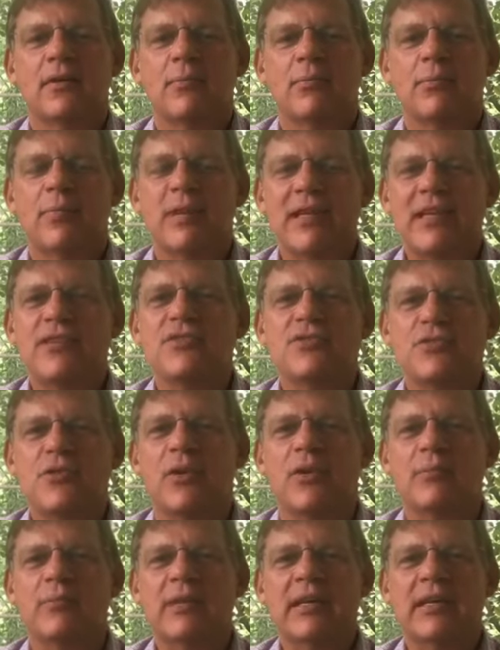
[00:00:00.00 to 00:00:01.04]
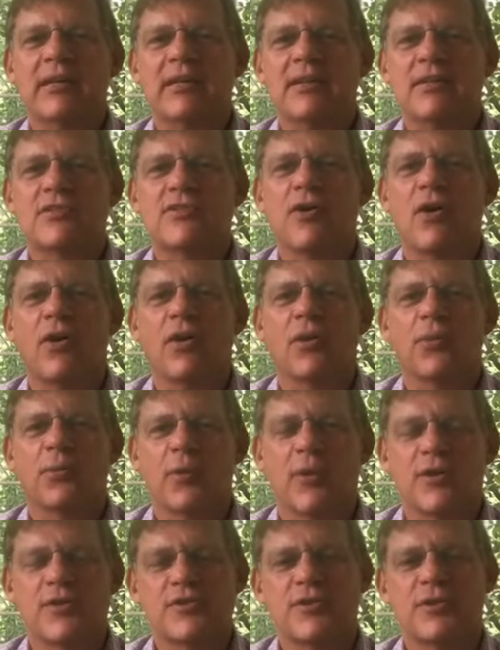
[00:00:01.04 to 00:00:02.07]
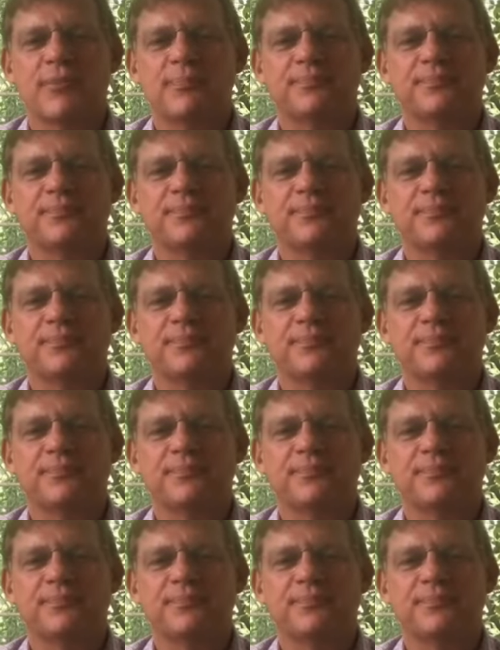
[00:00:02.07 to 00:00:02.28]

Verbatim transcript: Please join me in this call to worship.